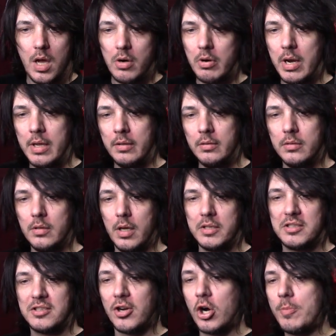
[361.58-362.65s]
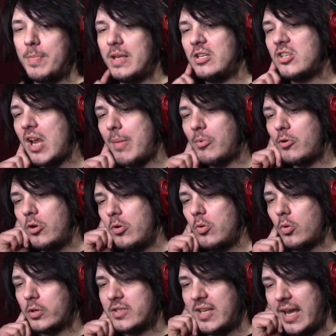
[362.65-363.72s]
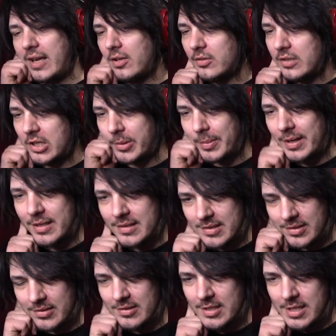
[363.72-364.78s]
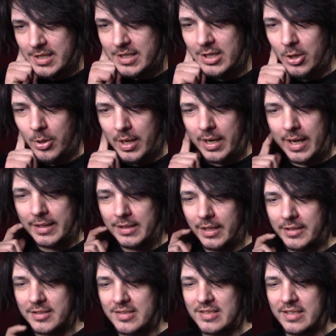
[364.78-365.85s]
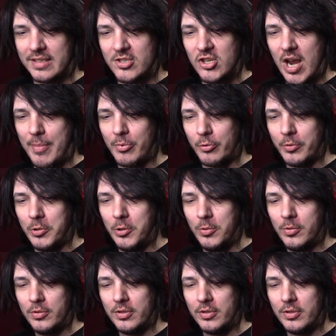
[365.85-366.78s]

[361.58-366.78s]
All right, a derpy Jabiru or tangled earbuds. You know what? I'd like to see a Jabiru